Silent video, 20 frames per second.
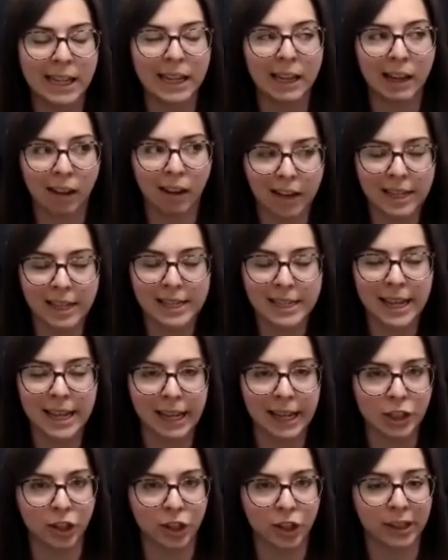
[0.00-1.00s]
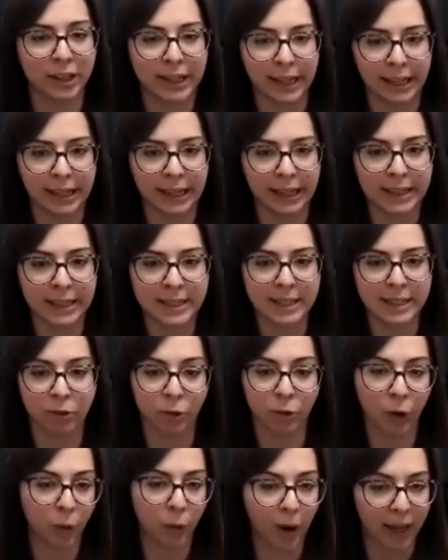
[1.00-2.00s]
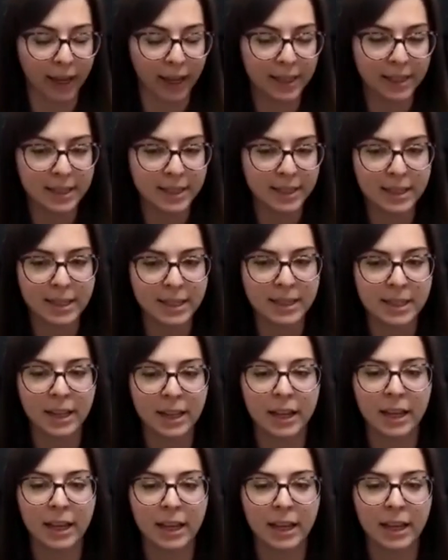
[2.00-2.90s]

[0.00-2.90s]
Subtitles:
clients' HR needs and requests.